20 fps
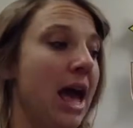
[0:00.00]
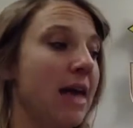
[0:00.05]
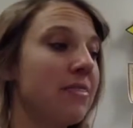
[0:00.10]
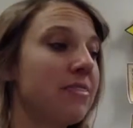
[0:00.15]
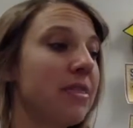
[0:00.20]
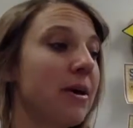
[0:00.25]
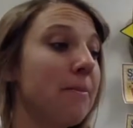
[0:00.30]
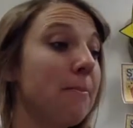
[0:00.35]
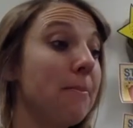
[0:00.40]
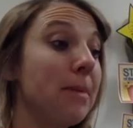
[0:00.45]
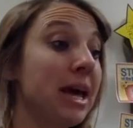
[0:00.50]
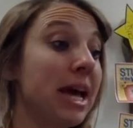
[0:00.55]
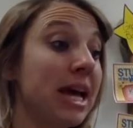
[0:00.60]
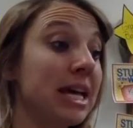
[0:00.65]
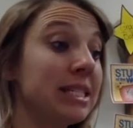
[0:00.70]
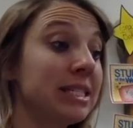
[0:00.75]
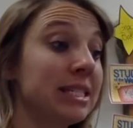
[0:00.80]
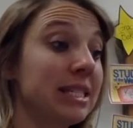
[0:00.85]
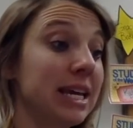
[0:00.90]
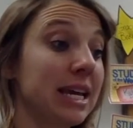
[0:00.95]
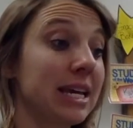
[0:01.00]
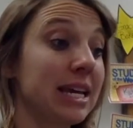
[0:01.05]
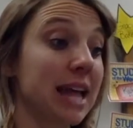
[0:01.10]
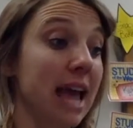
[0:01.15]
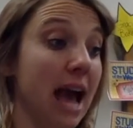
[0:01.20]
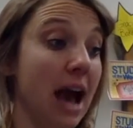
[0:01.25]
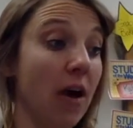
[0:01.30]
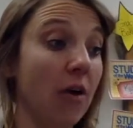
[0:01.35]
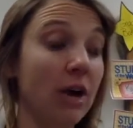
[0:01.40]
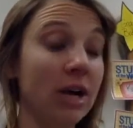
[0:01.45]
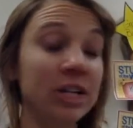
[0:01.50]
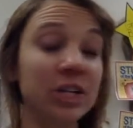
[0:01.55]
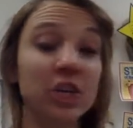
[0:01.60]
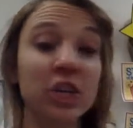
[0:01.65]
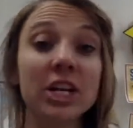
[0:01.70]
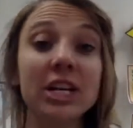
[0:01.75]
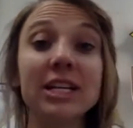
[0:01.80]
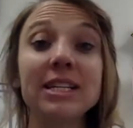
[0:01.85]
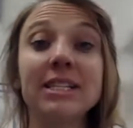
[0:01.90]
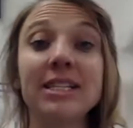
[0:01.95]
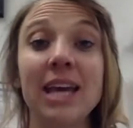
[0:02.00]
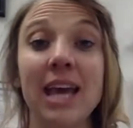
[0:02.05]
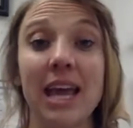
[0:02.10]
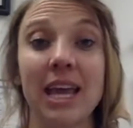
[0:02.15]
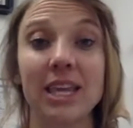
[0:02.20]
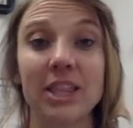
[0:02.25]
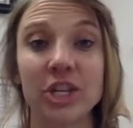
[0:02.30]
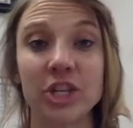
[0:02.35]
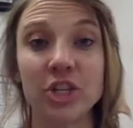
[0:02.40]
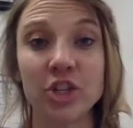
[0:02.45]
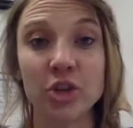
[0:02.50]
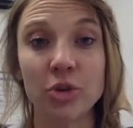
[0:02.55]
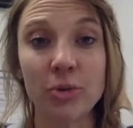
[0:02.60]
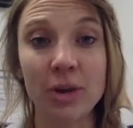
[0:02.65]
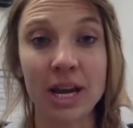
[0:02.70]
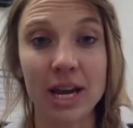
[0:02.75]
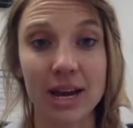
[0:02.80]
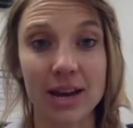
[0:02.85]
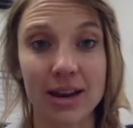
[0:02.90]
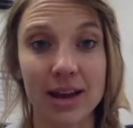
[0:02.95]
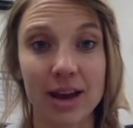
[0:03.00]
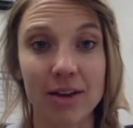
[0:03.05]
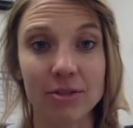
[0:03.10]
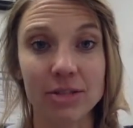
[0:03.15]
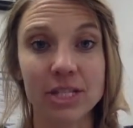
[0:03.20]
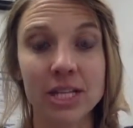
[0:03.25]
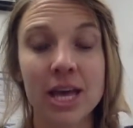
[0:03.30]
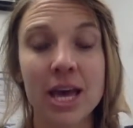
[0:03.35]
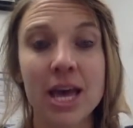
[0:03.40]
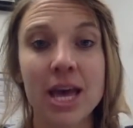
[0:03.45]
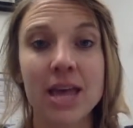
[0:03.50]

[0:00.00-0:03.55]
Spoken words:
The biggest thing now is you're going to take the two handouts